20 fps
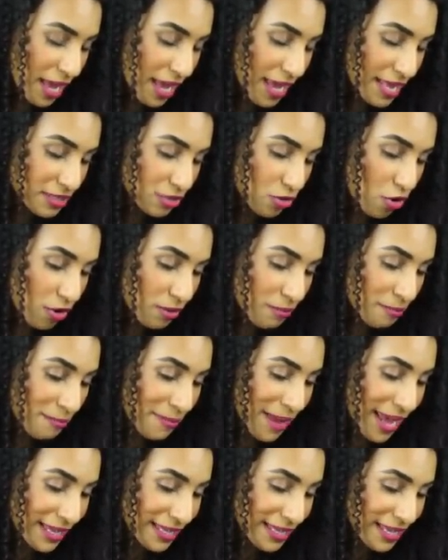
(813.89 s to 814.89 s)
it's got
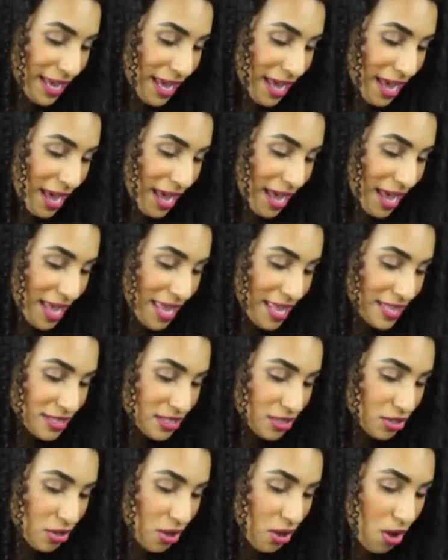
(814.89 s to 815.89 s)
maca,
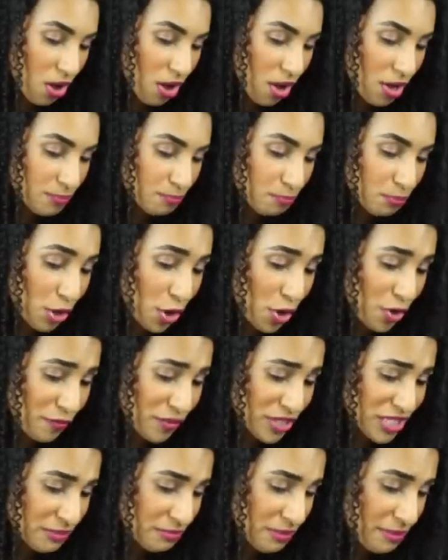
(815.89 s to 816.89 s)
it's got
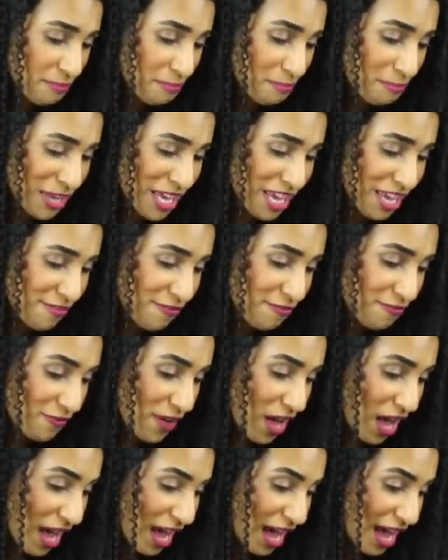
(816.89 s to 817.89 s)
provitamin
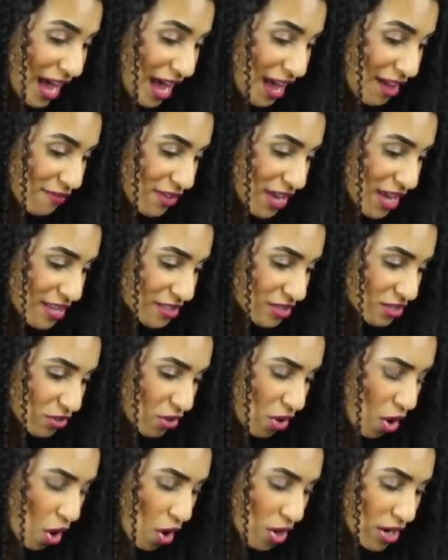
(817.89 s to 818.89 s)
B5, it's
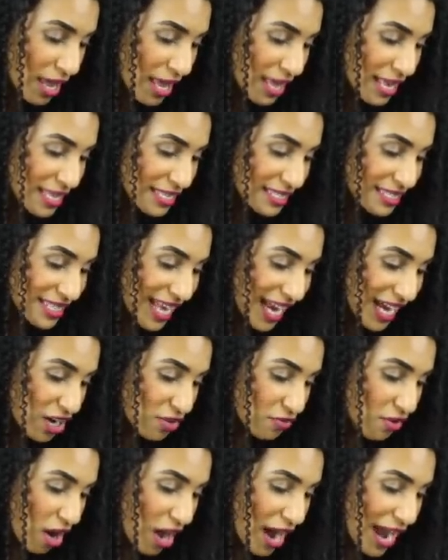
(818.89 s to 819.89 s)
got
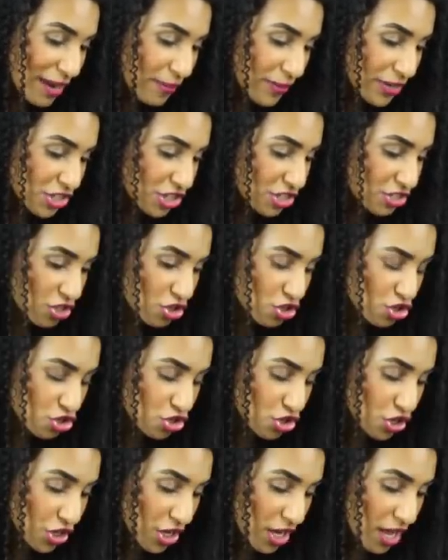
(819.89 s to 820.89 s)
saccharide, which is a
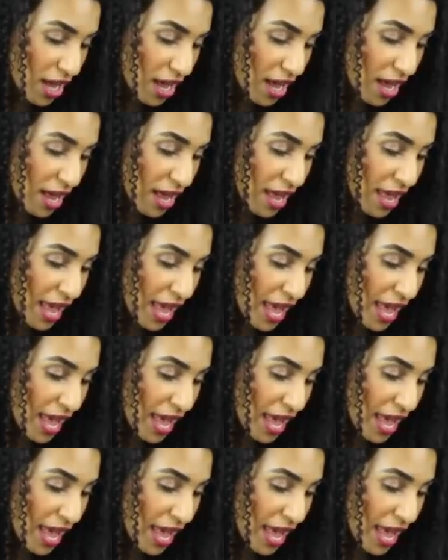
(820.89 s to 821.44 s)
sugar,